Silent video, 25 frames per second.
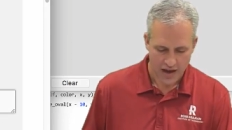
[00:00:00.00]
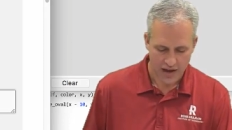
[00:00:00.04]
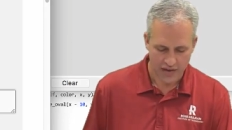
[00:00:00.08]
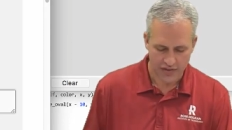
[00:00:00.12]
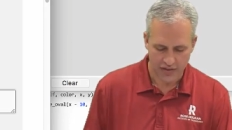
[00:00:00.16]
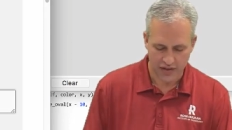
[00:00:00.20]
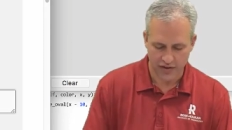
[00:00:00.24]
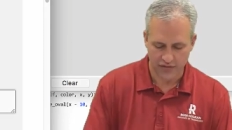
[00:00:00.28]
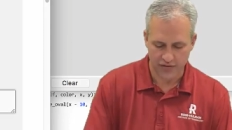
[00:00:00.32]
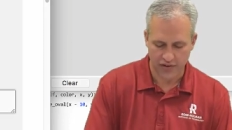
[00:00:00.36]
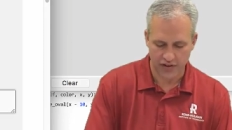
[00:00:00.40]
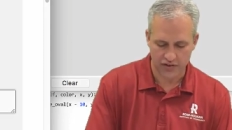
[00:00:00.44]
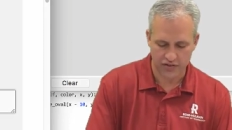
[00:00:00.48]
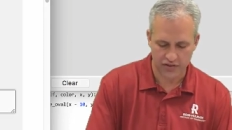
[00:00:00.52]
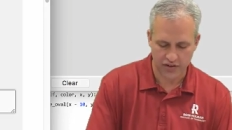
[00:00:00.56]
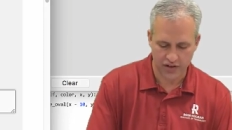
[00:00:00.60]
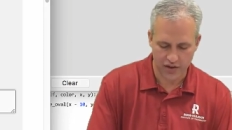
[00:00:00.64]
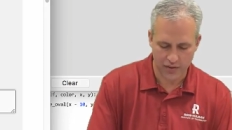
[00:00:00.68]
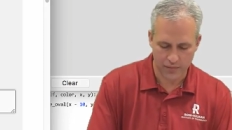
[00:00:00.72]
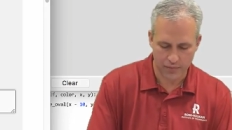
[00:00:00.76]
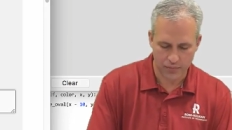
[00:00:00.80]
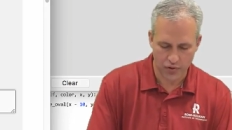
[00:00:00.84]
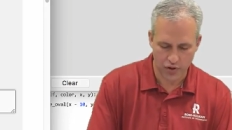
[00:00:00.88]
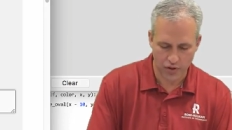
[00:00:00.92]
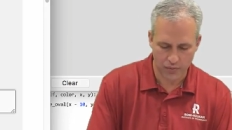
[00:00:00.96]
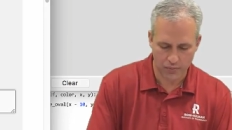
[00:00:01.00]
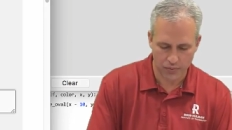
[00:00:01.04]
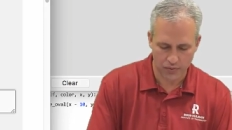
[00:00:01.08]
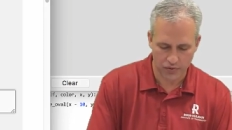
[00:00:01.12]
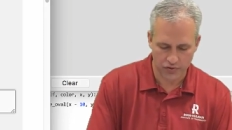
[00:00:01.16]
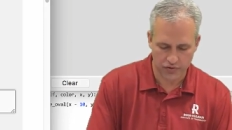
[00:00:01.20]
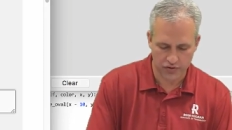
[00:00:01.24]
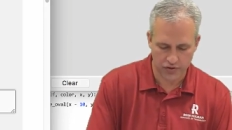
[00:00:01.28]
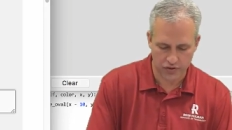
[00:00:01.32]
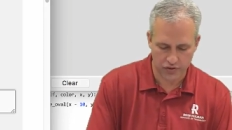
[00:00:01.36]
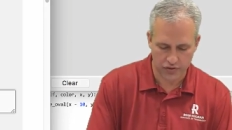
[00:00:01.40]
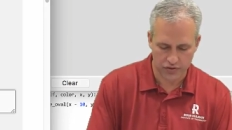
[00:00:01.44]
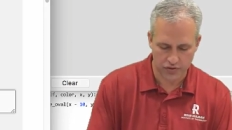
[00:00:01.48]
And then if I send a purple
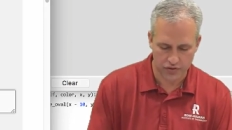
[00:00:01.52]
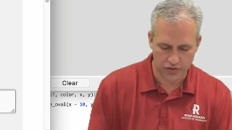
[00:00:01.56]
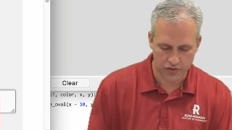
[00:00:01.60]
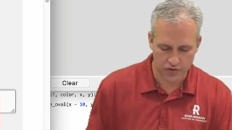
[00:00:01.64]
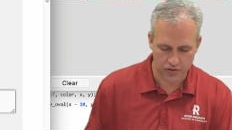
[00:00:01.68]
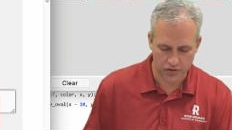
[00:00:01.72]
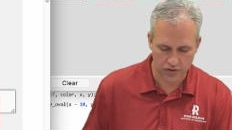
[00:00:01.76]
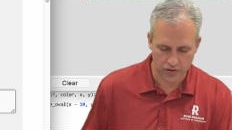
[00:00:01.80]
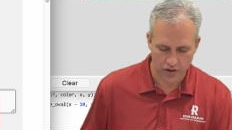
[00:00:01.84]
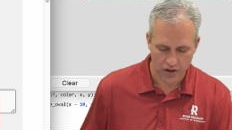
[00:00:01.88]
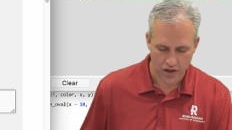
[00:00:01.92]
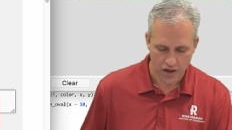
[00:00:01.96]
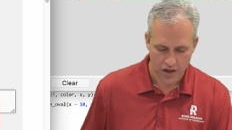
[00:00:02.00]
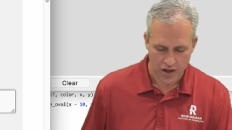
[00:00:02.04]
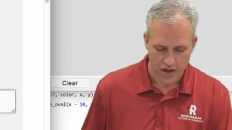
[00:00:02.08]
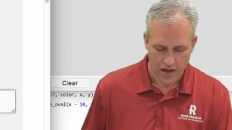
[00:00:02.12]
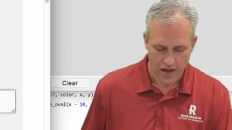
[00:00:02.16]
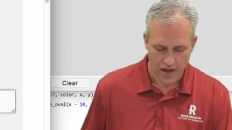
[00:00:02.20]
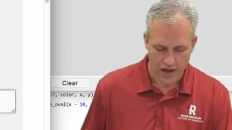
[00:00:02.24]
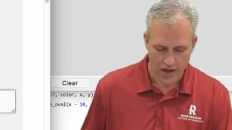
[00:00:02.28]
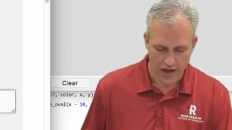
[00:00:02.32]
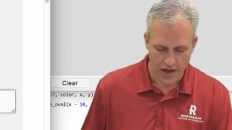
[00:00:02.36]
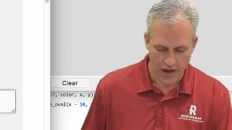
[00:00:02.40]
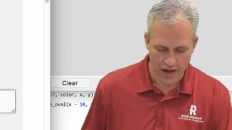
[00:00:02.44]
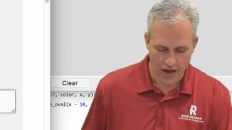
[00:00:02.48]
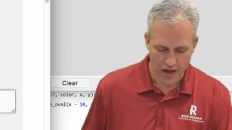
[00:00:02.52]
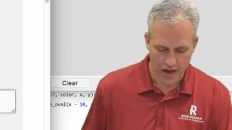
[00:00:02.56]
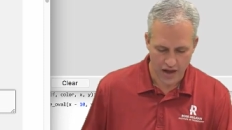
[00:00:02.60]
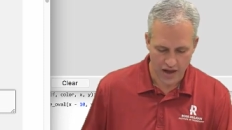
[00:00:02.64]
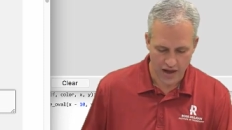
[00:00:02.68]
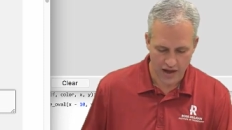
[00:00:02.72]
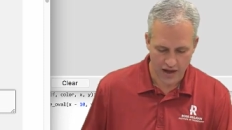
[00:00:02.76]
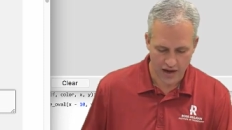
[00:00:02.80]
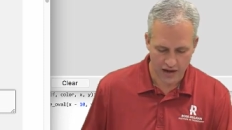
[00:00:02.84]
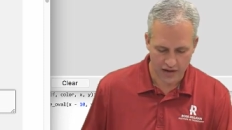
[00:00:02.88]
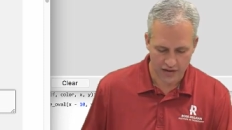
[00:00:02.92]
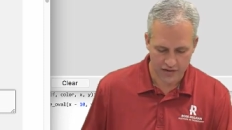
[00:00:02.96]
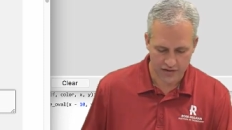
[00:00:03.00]
circle,
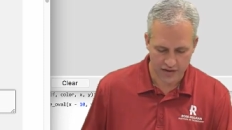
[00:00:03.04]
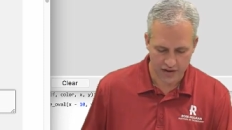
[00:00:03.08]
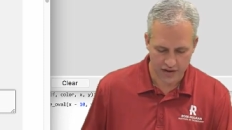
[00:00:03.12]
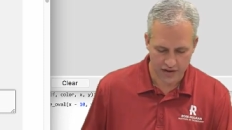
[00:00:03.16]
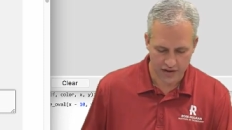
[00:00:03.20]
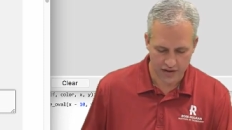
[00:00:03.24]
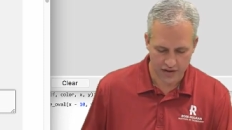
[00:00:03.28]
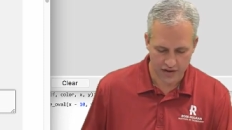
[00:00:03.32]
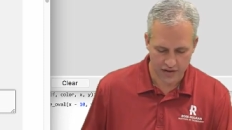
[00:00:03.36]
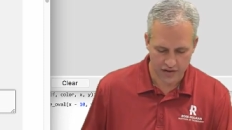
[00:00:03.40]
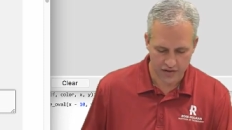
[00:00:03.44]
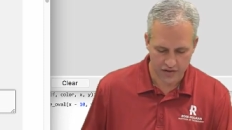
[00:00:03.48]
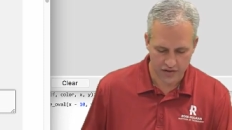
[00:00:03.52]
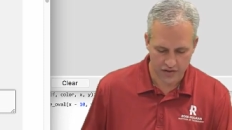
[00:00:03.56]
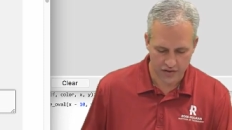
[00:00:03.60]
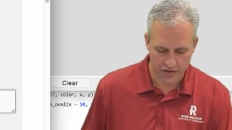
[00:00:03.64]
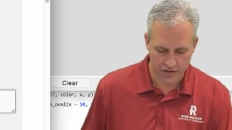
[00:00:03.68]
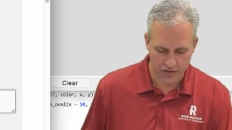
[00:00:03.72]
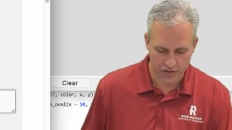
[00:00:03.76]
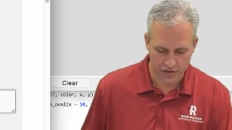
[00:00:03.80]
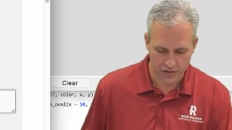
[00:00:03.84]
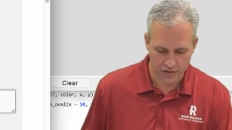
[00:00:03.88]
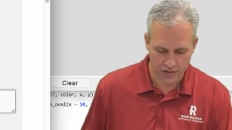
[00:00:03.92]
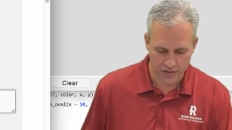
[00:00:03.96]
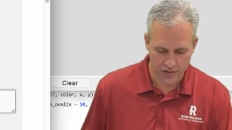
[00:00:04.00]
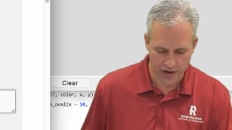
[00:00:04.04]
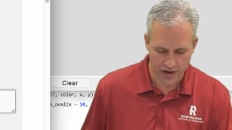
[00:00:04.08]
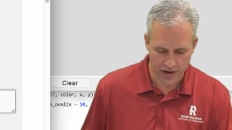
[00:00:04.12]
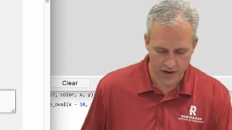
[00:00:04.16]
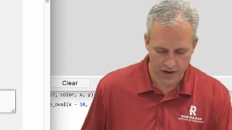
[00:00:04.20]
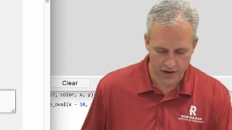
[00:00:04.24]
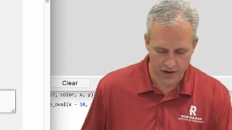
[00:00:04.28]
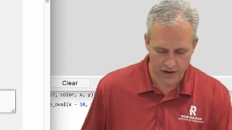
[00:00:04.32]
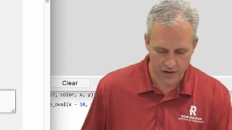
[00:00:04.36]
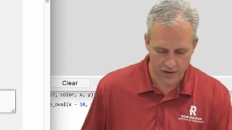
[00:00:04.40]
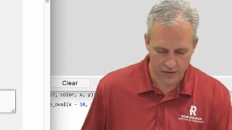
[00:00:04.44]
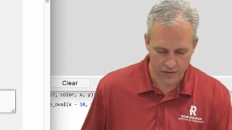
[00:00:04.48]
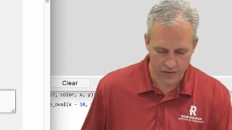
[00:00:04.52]
Uh, and I send it to, I
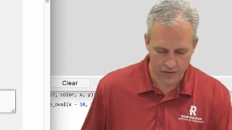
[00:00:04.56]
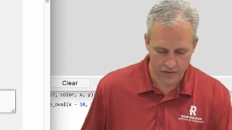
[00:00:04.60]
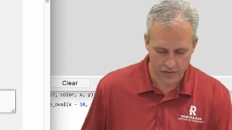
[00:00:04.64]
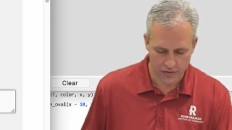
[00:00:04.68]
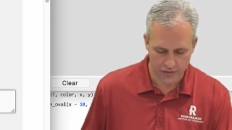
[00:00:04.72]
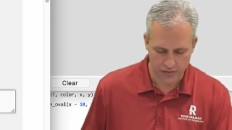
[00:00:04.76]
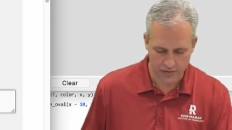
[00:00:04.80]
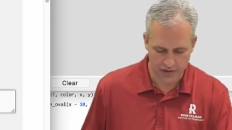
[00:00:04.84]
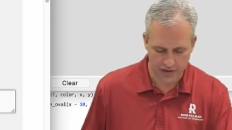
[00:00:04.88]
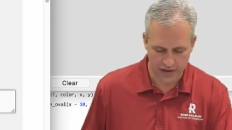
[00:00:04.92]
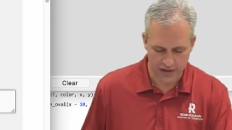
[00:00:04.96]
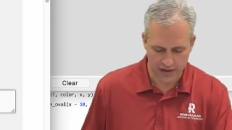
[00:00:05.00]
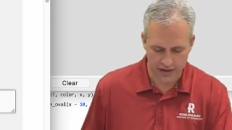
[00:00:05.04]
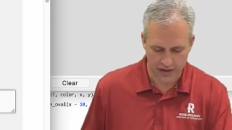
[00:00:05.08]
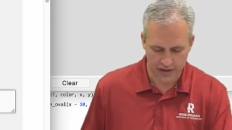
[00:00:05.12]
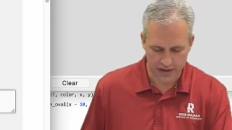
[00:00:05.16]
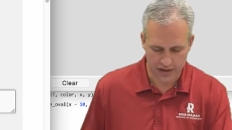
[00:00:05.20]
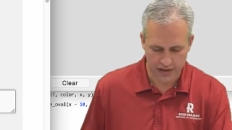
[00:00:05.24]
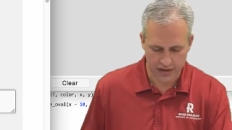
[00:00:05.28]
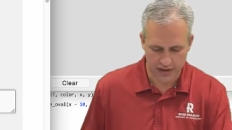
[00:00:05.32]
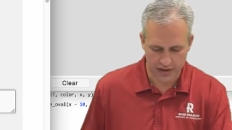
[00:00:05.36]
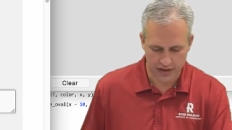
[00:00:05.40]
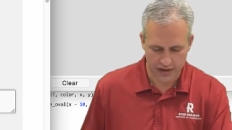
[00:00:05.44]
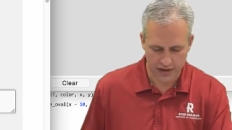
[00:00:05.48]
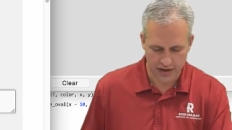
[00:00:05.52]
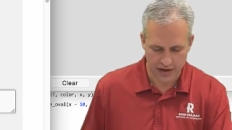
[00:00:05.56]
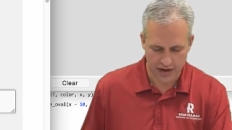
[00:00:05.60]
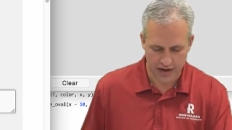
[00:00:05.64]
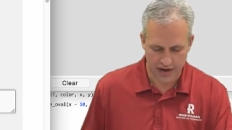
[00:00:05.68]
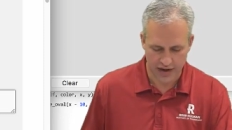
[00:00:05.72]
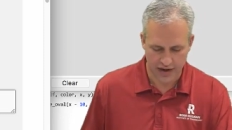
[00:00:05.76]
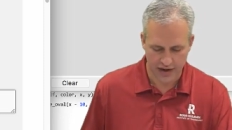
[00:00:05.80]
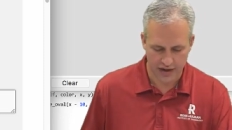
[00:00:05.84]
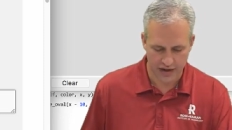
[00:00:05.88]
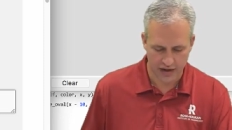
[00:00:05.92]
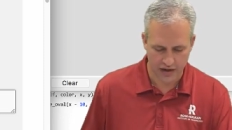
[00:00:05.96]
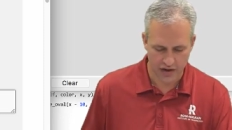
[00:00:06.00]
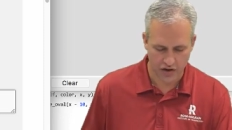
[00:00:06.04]
don't know, three
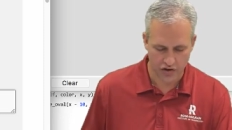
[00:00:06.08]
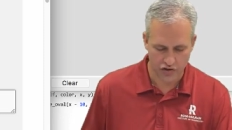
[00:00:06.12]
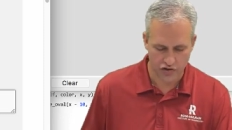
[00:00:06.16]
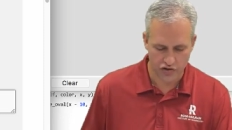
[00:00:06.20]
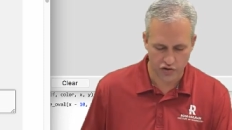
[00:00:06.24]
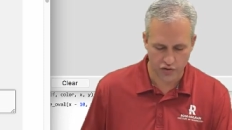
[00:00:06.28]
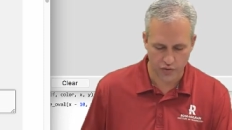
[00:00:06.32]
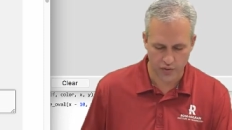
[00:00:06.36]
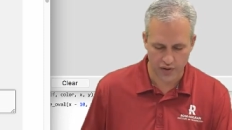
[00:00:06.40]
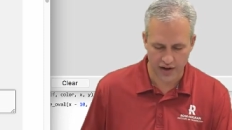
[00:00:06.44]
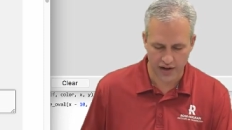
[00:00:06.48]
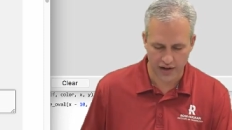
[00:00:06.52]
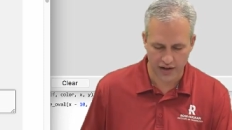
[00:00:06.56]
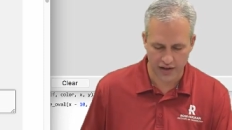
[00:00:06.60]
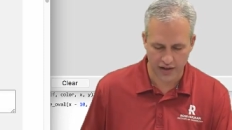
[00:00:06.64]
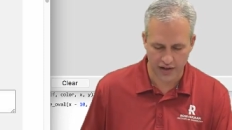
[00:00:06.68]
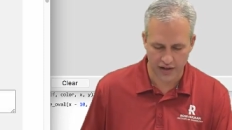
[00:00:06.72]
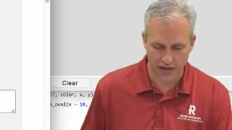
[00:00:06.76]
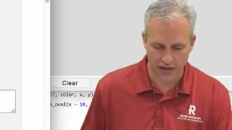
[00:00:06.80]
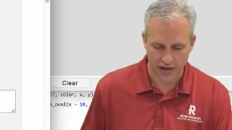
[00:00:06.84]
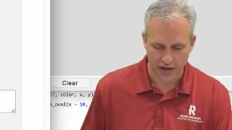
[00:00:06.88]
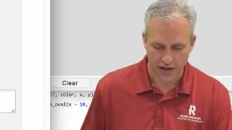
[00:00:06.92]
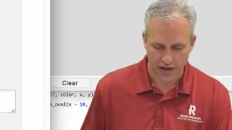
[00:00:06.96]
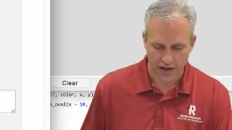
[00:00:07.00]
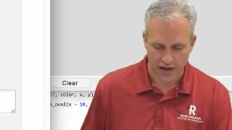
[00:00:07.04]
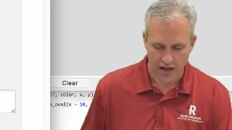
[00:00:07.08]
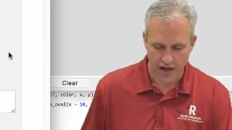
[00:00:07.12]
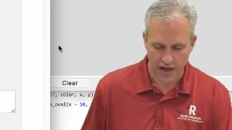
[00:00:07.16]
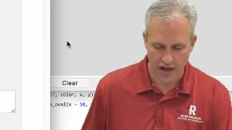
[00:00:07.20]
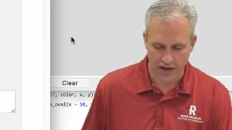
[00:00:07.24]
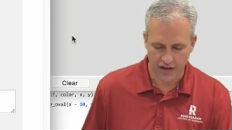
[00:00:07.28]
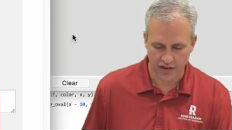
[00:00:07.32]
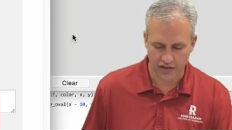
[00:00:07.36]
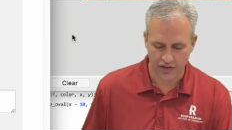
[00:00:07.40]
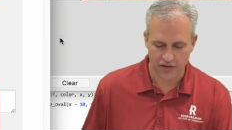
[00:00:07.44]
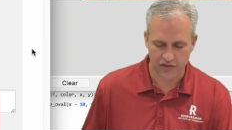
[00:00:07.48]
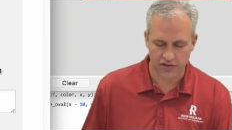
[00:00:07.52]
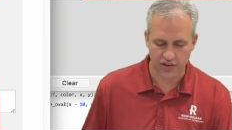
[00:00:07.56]
eighty or two eighty,
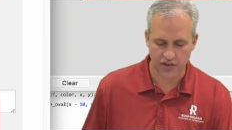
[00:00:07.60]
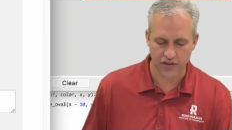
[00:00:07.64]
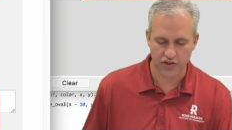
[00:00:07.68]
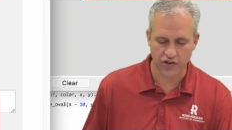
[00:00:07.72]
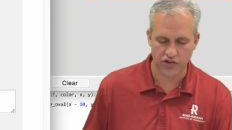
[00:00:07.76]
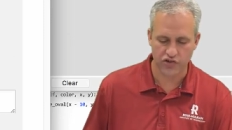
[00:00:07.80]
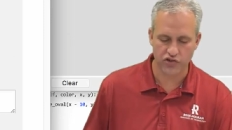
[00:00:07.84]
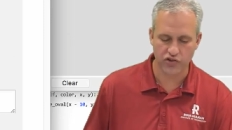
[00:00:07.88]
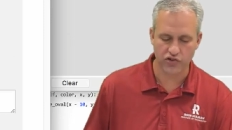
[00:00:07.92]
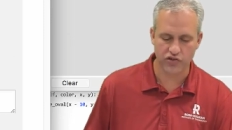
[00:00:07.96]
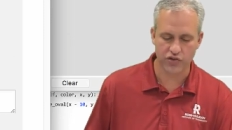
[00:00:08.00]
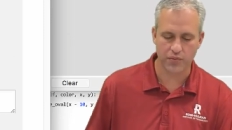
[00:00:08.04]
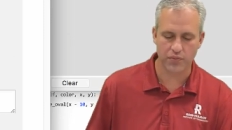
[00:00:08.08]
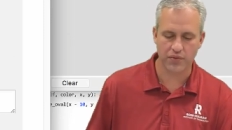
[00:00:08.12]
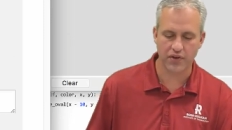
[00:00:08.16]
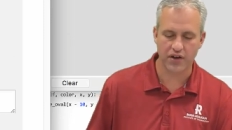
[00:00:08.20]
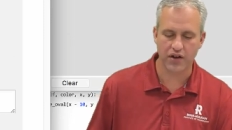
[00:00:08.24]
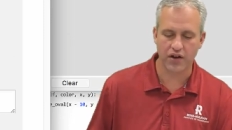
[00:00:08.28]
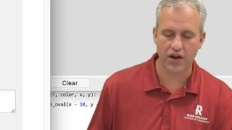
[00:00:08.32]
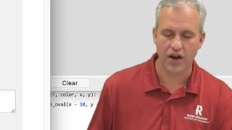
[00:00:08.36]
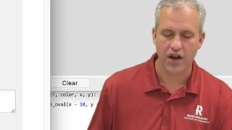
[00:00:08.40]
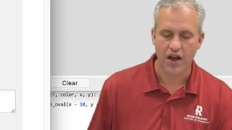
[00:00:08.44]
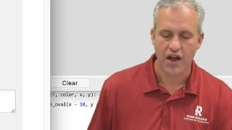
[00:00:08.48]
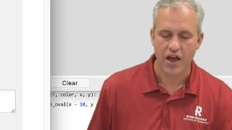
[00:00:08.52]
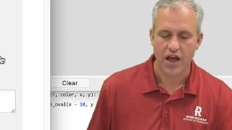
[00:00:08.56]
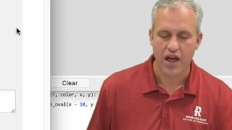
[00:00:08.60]
uh, you can see that it shows up there.